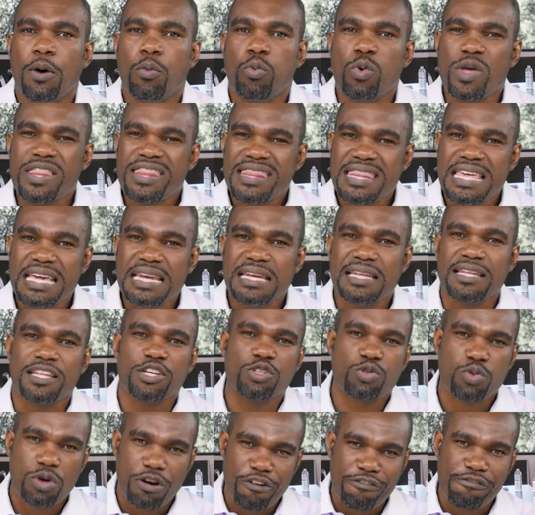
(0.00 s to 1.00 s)
within
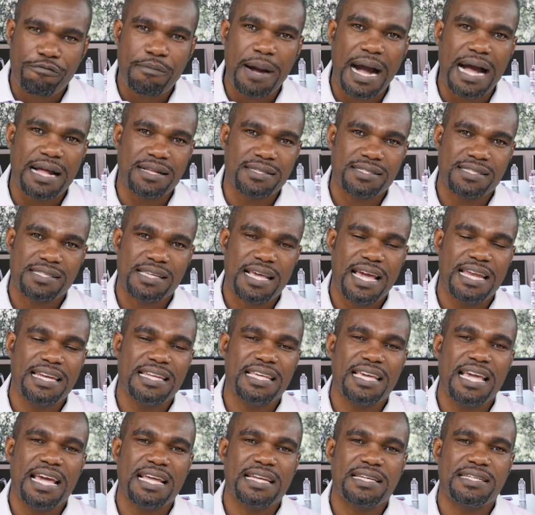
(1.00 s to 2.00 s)
the 12 months,
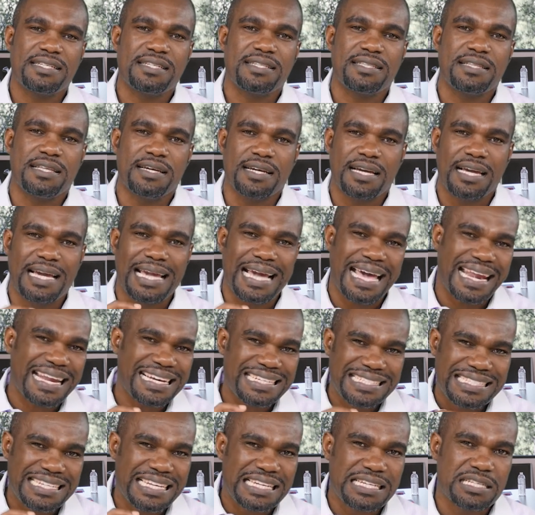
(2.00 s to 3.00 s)
and yet the
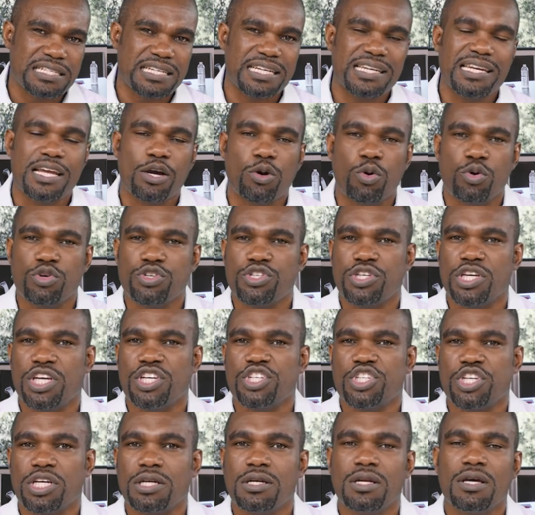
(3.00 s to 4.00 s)
guaranteed
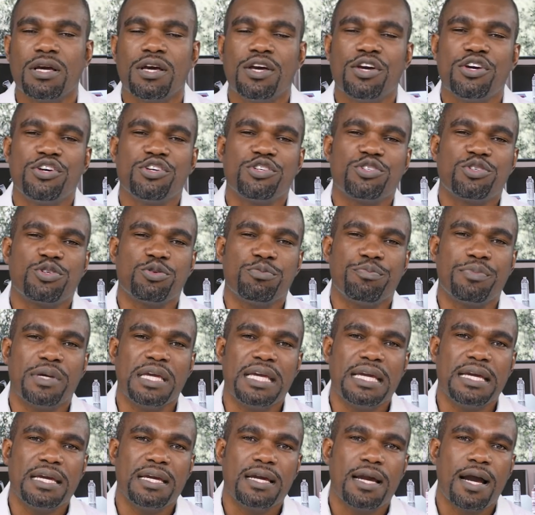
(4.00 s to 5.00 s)
renegotiation should
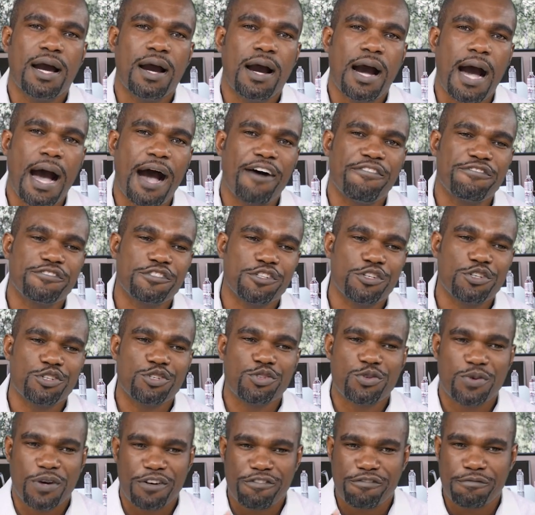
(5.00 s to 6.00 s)
be after
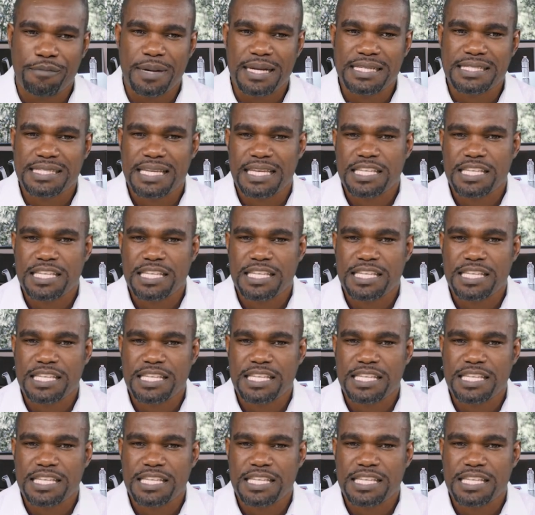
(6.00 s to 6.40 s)
12 months